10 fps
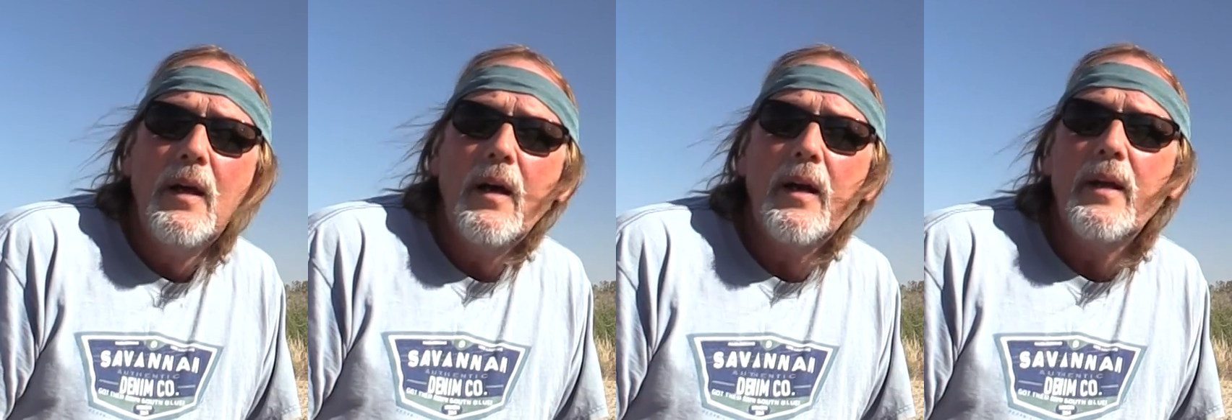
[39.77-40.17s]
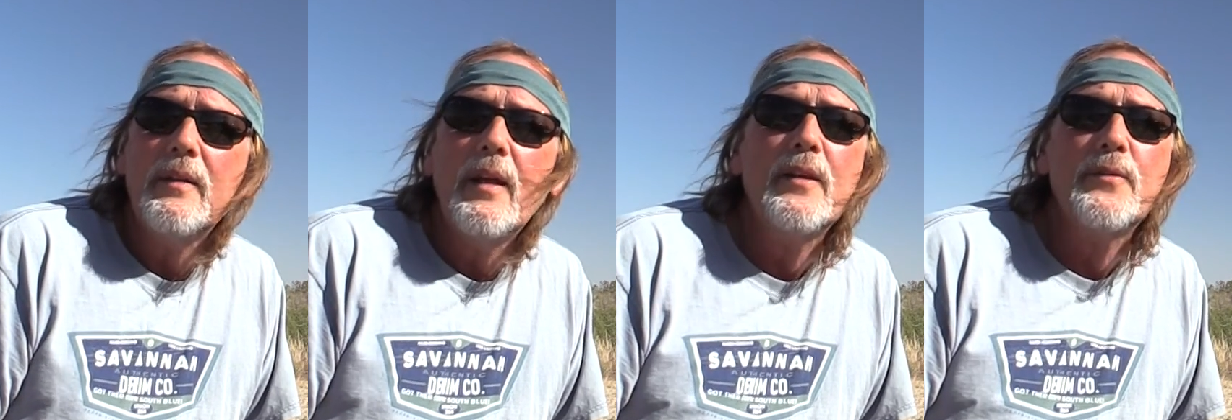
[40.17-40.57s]
All right,
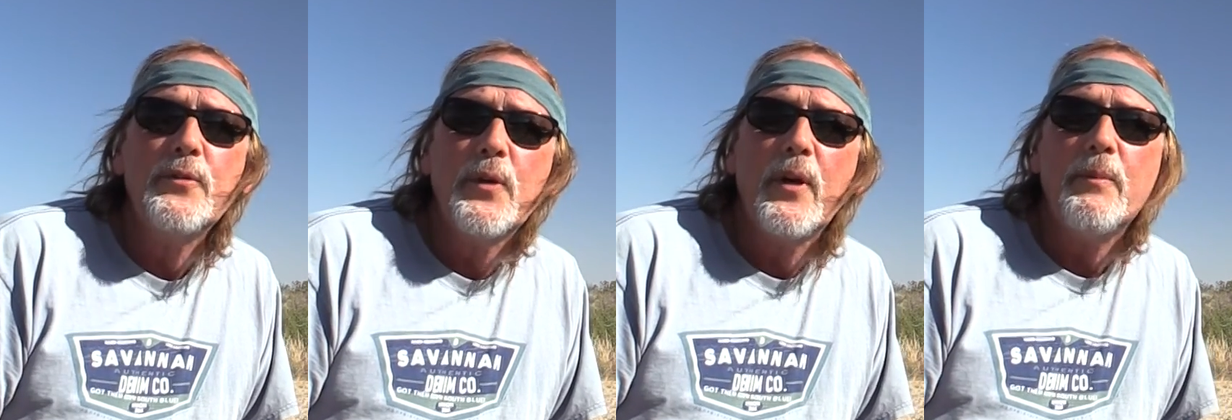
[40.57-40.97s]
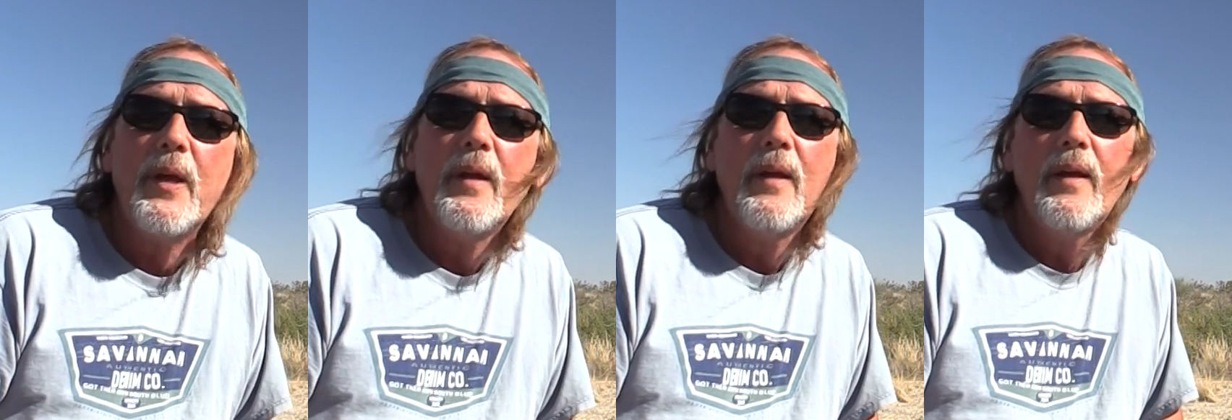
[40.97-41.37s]
thanks for joining me.
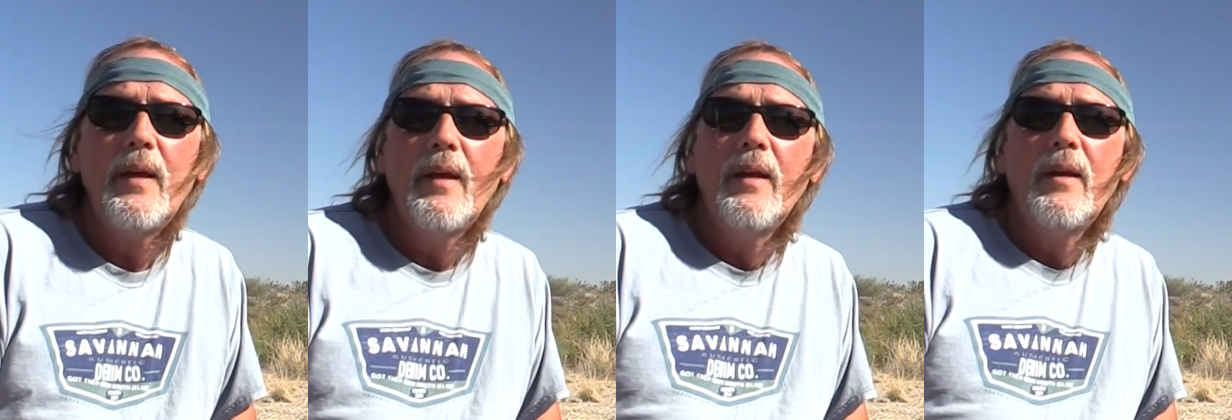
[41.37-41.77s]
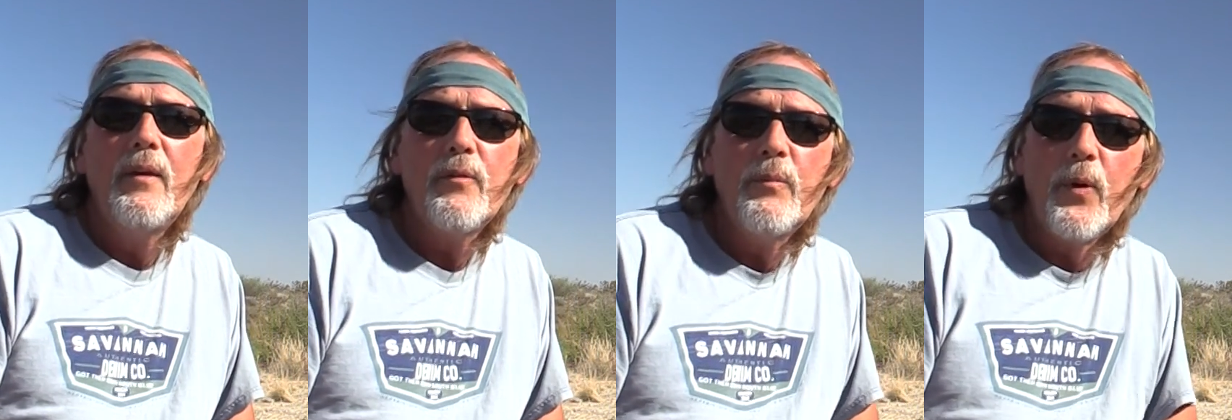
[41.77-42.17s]

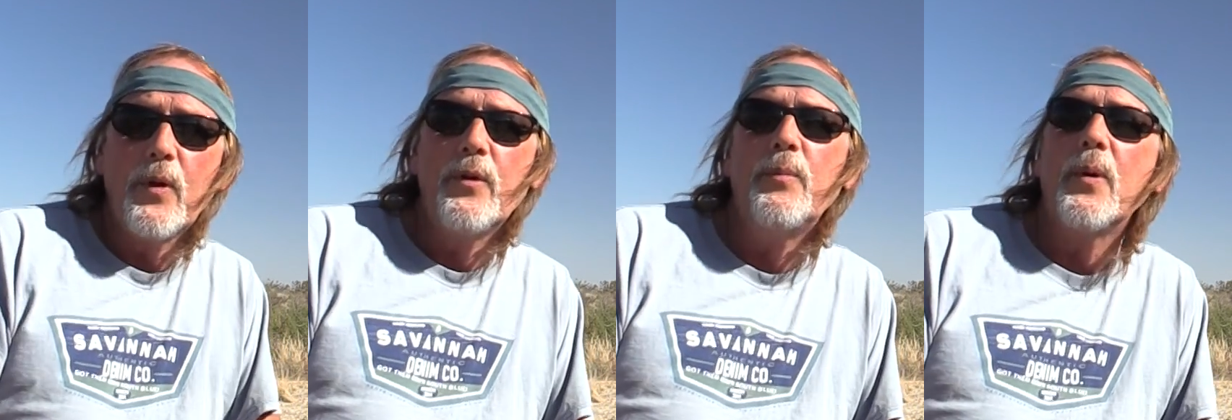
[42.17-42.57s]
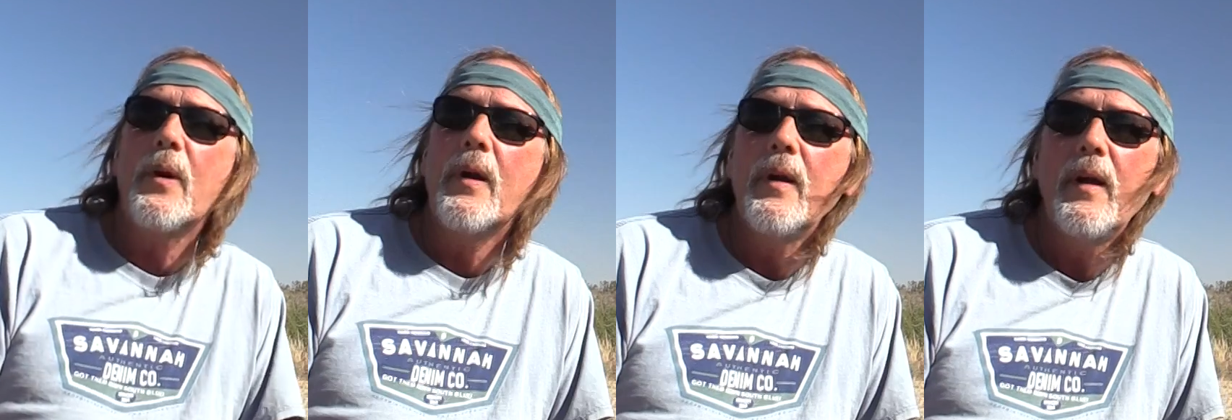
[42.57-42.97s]
From border to
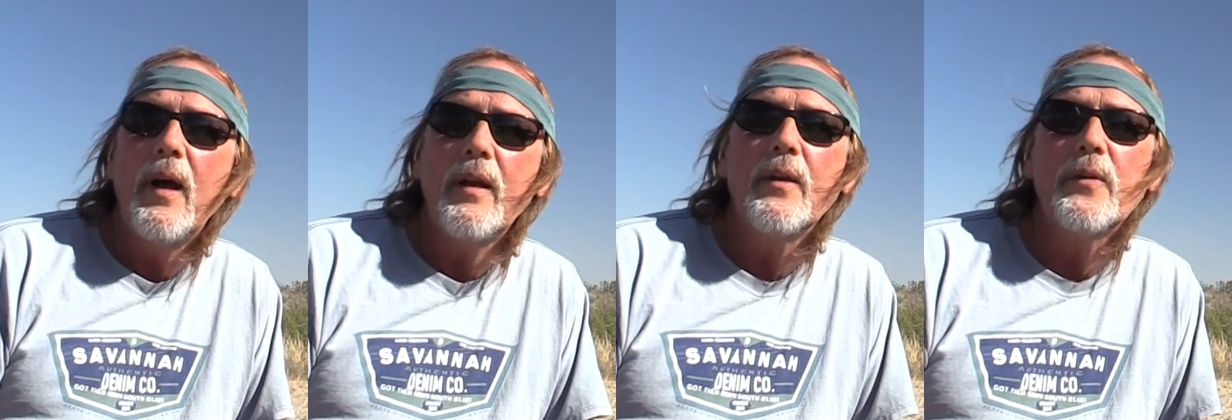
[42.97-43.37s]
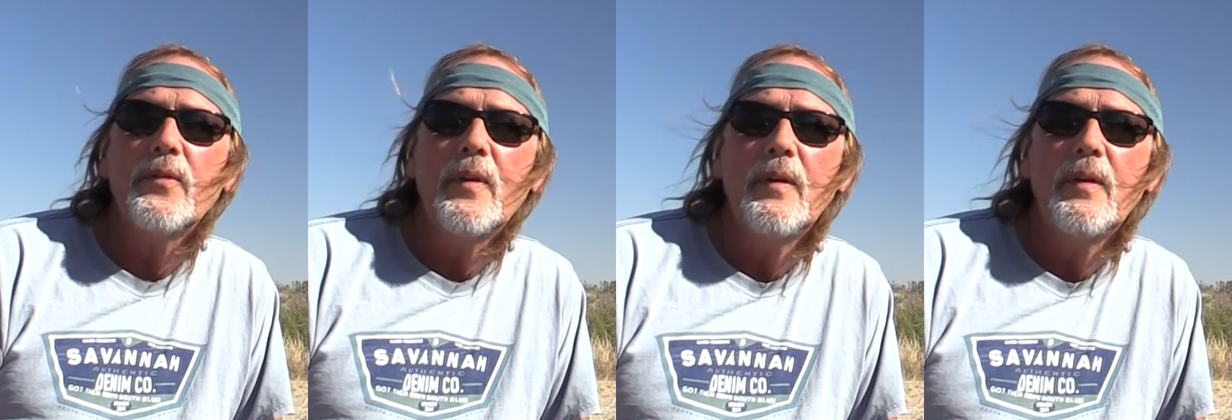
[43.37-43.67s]
border, adios.